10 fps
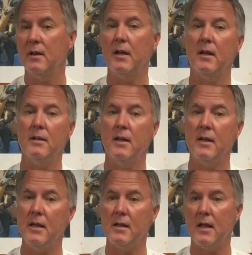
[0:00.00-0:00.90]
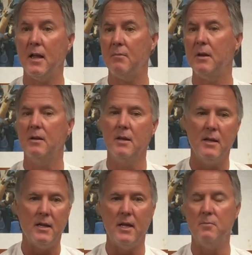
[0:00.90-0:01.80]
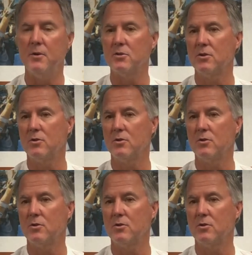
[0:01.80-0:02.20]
and then he came and he pushed